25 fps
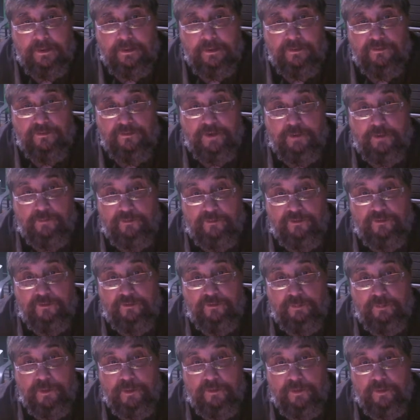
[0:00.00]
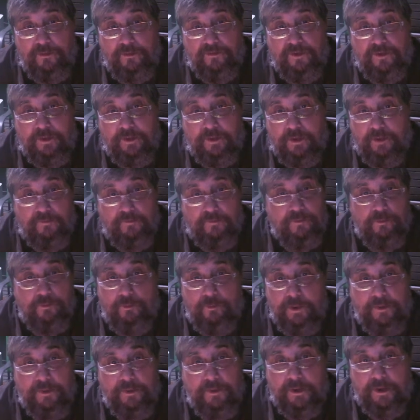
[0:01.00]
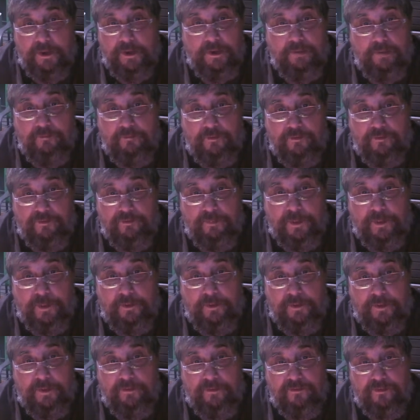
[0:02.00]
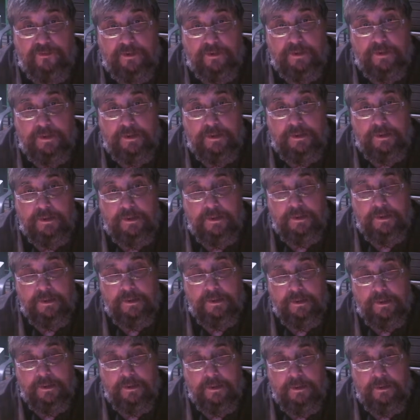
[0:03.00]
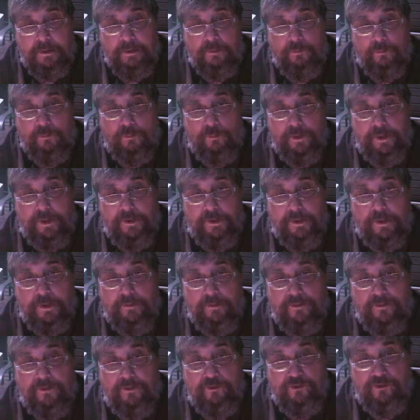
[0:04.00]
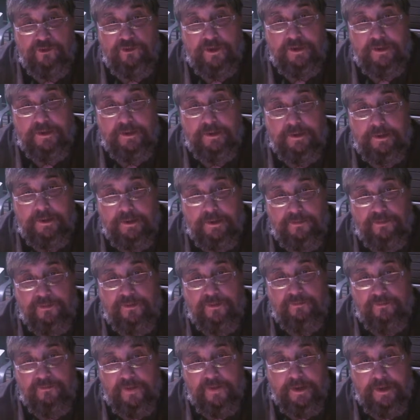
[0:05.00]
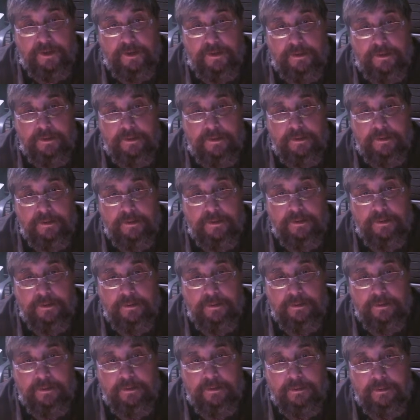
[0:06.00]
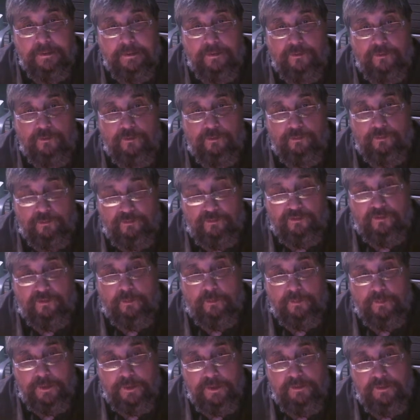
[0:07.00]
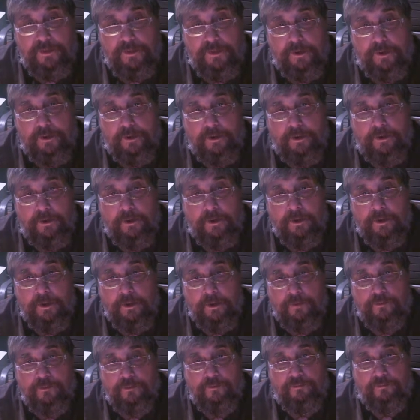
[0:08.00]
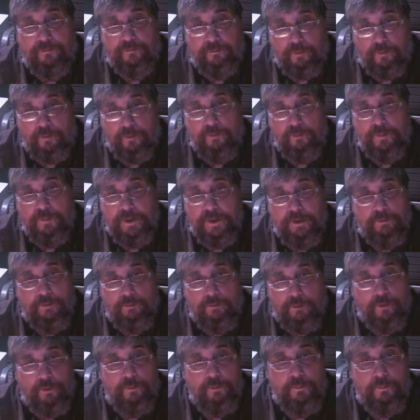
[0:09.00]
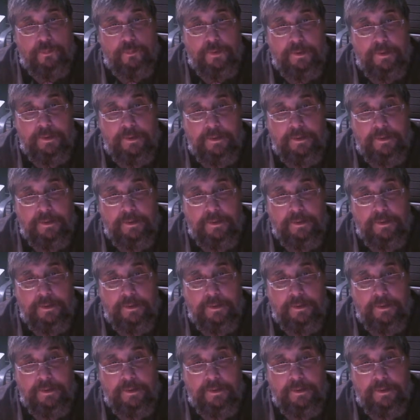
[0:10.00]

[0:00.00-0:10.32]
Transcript: as I was experiencing love in a way that I'd never experienced it. When the shit hit the fan, there was somebody there to throw me a rope